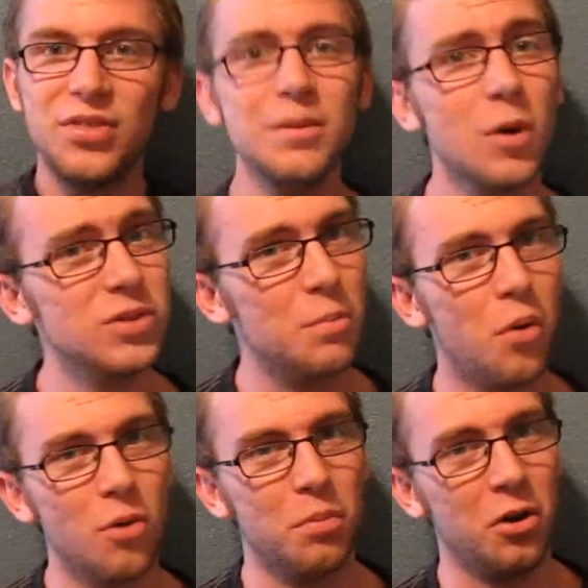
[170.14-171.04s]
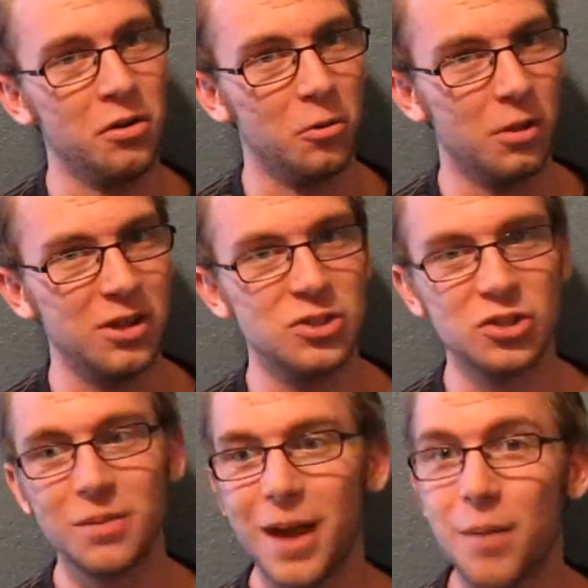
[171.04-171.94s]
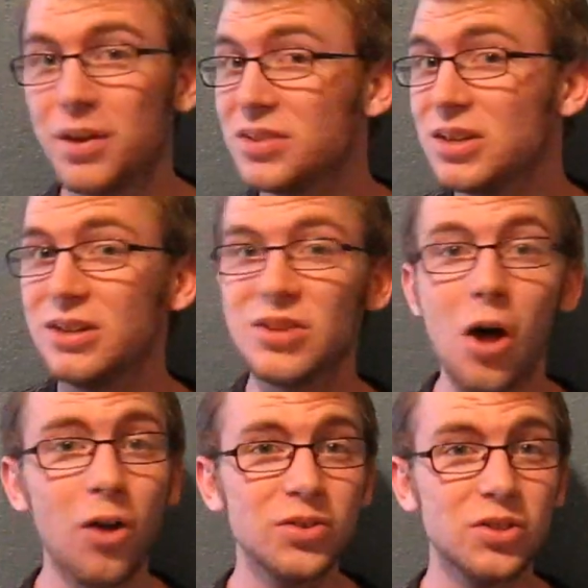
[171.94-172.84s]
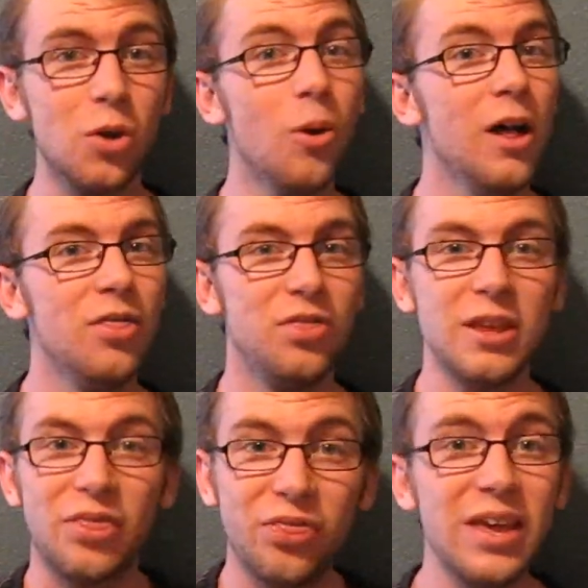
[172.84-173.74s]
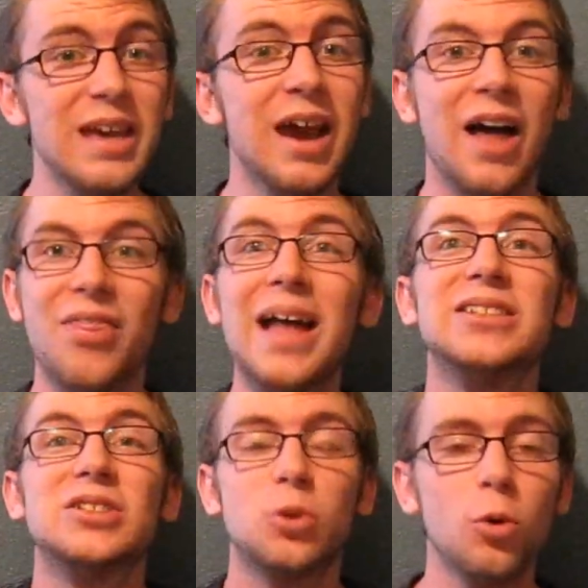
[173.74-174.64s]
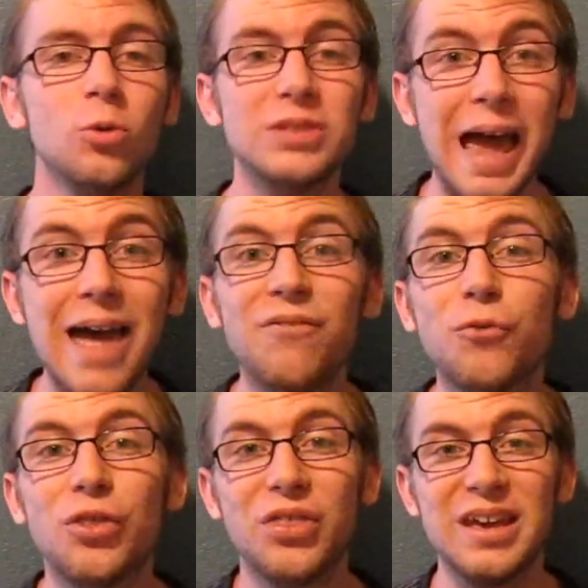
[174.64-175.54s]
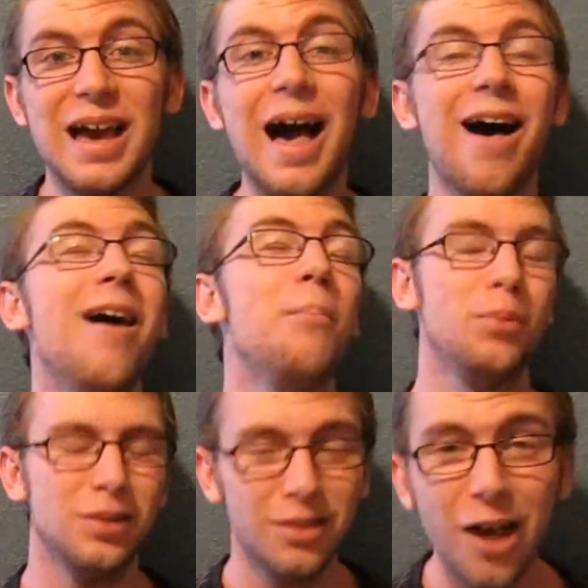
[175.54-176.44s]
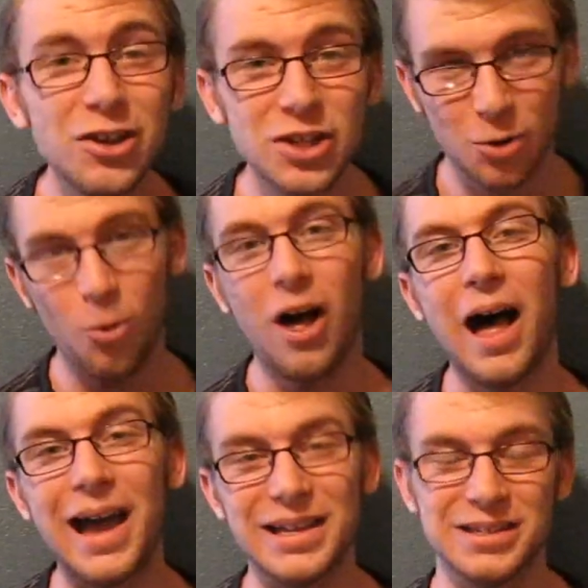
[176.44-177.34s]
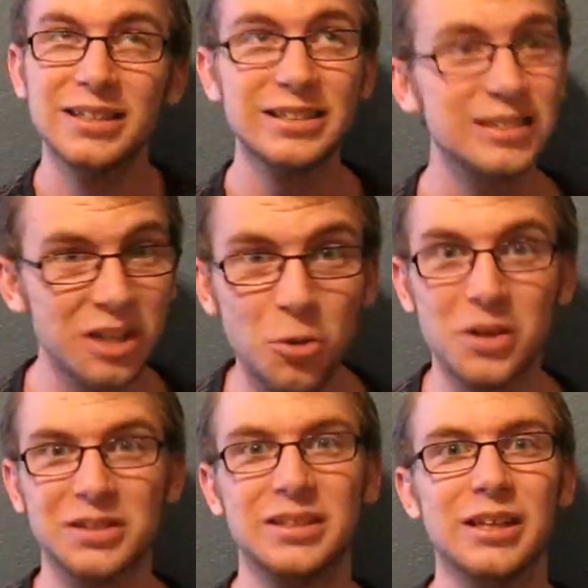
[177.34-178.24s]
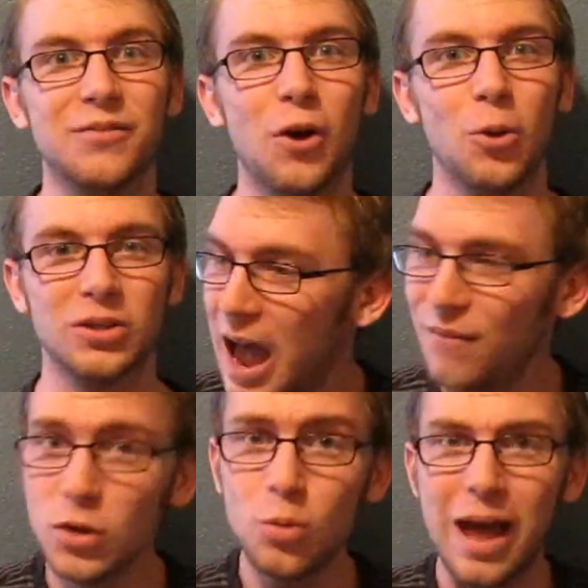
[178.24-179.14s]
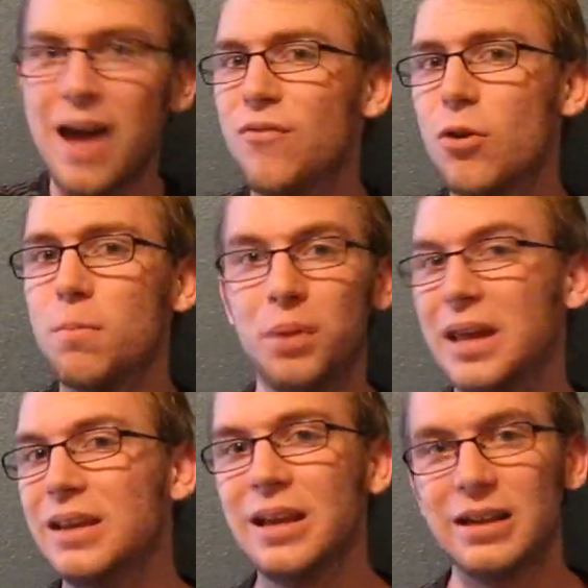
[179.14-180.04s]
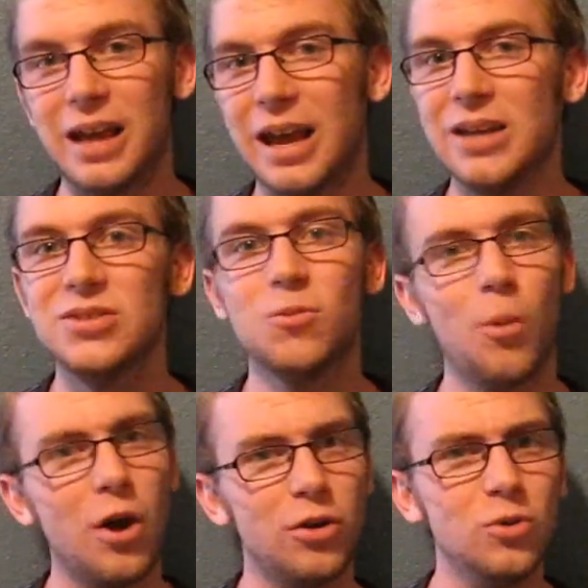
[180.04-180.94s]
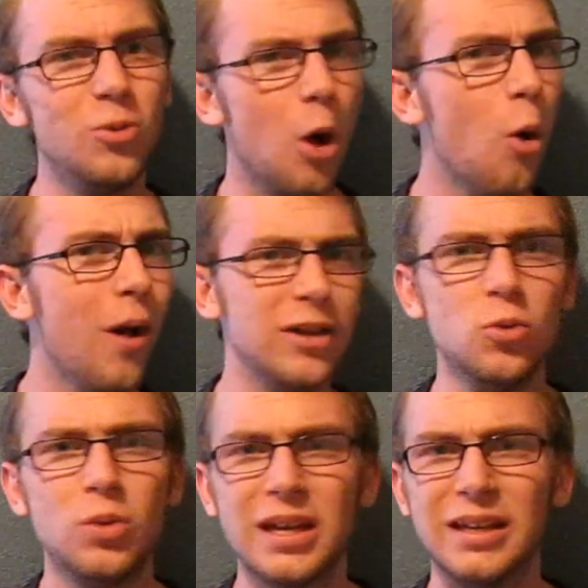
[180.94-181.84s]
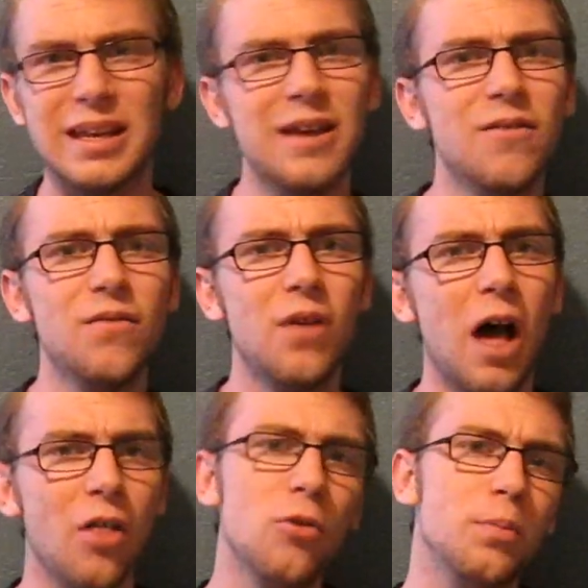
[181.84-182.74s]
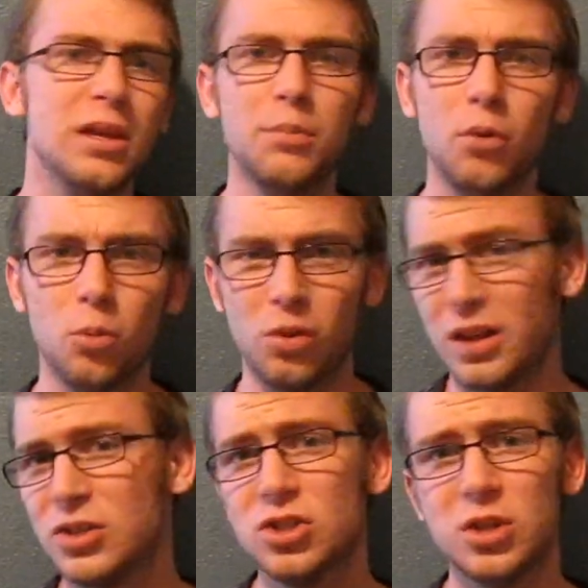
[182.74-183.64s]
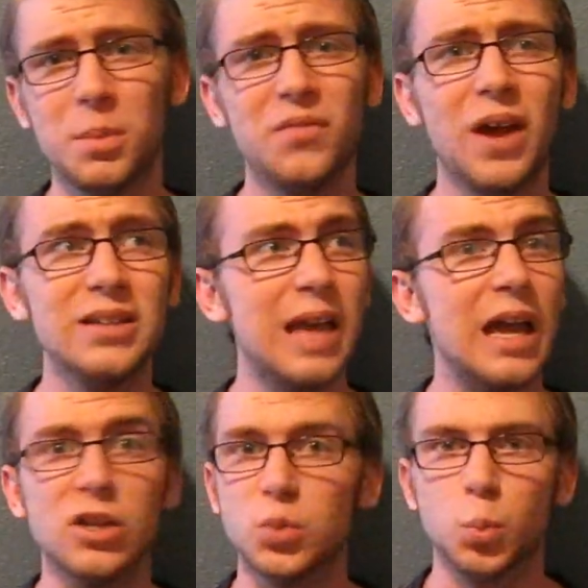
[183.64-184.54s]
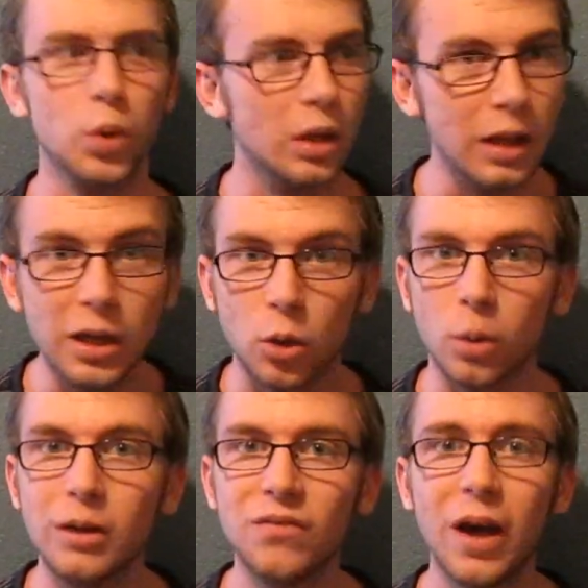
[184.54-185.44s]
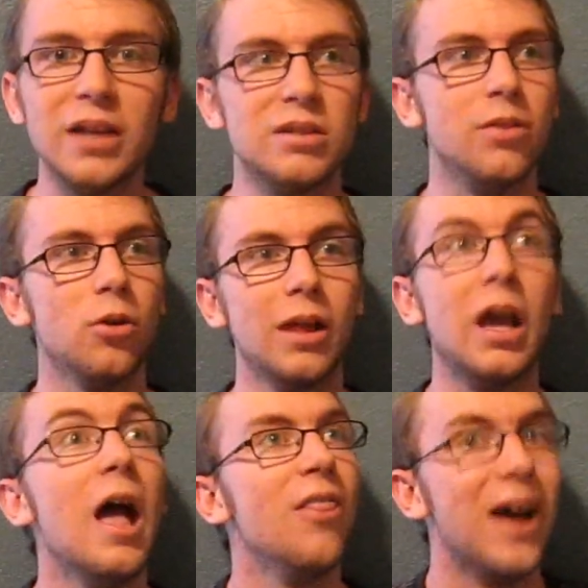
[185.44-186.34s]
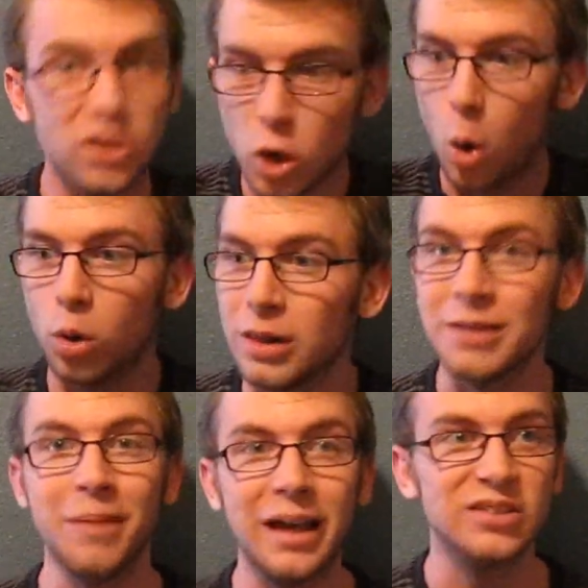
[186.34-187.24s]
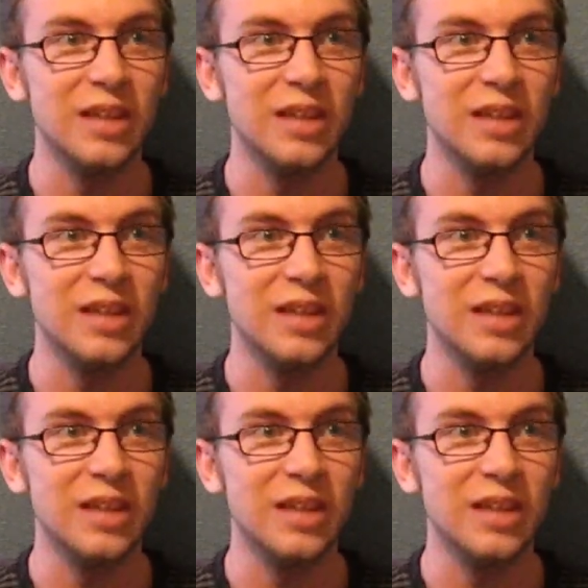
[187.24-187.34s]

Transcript: the most important part in a relationship because it is also the thing that screws everything up logic-wise. Seriously, folks, have you ever been in a case where you go you can give other people relationship advice and it's really good advice and they're like, that totally makes